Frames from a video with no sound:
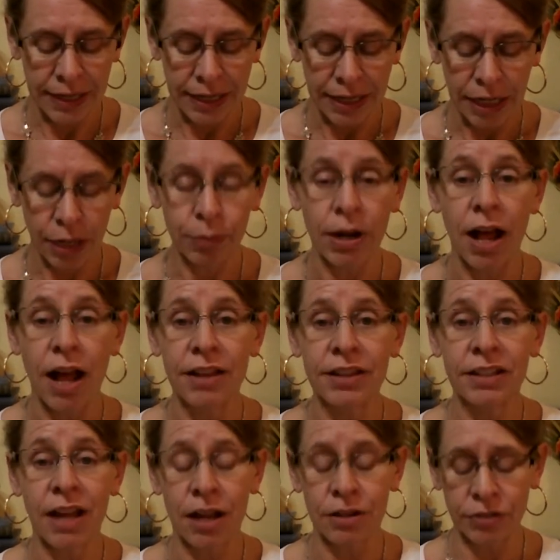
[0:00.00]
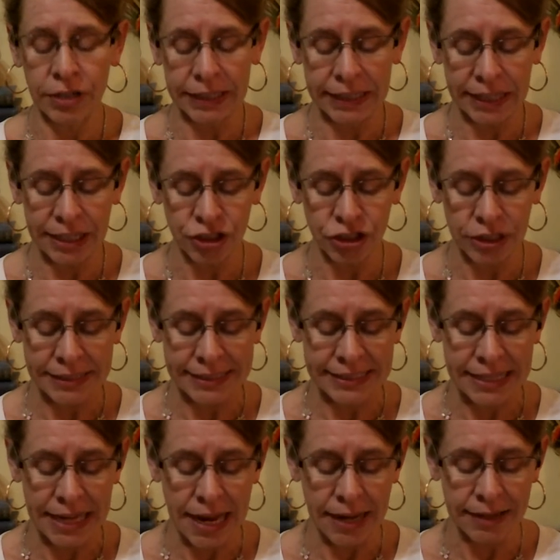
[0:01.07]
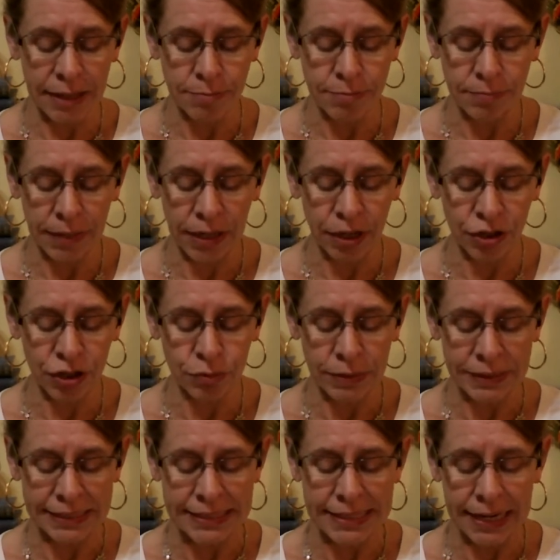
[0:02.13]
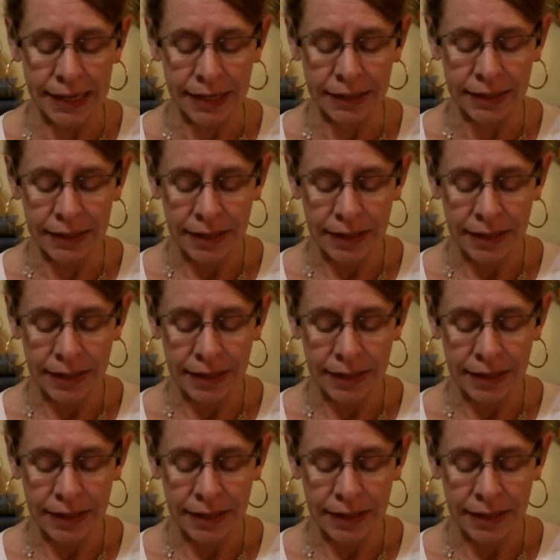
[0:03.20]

And when all the congregation saw that Aaron was dead,